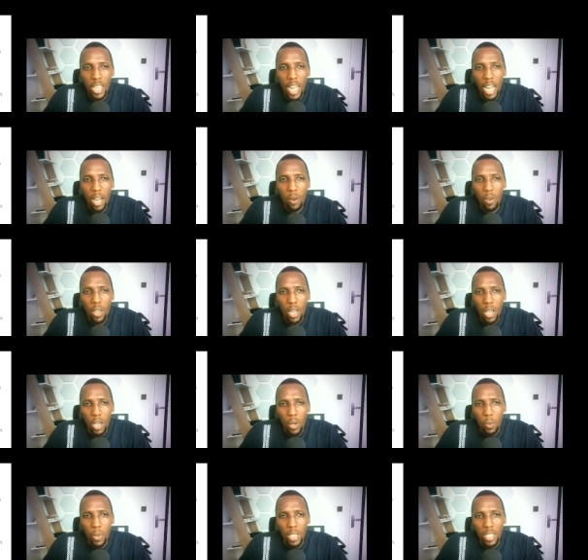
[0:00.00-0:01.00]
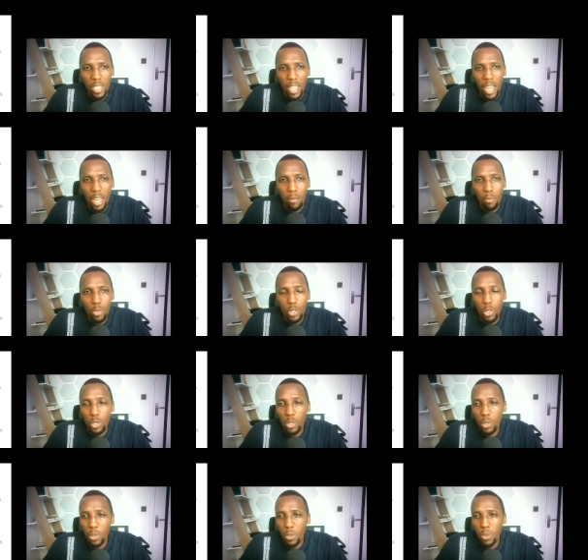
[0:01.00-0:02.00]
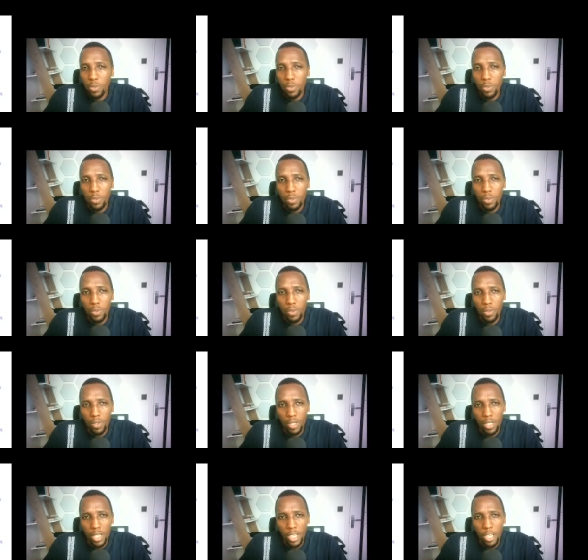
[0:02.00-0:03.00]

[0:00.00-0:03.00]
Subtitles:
Now, when it comes to